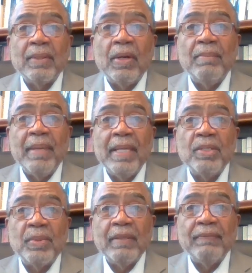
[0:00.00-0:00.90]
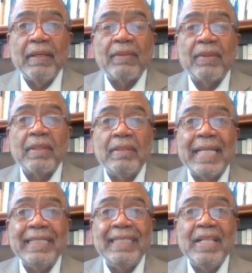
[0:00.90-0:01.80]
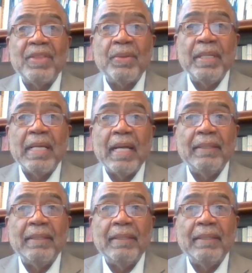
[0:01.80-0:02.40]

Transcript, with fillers: on May 25, 1939.